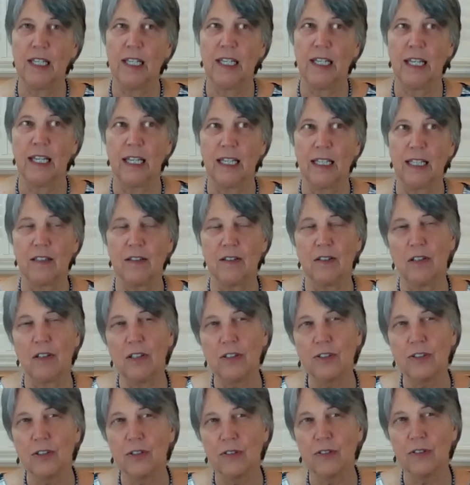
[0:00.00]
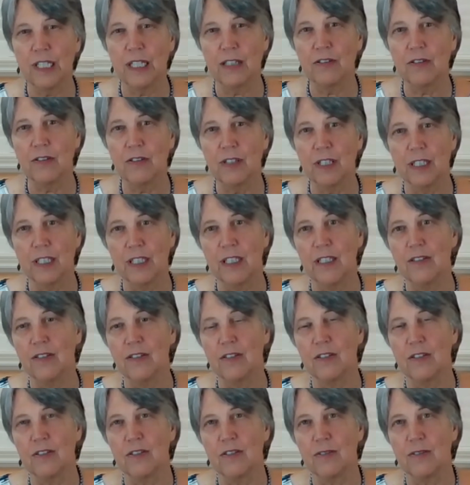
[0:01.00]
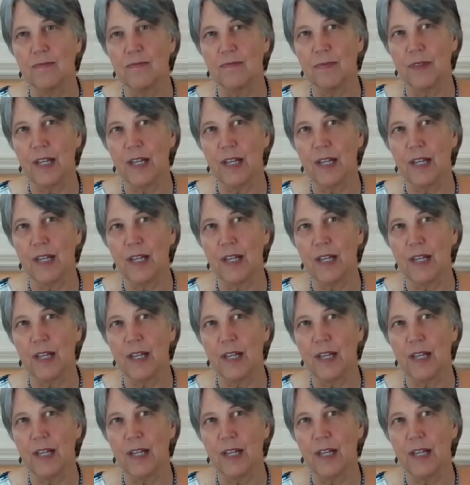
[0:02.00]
And also the other thing is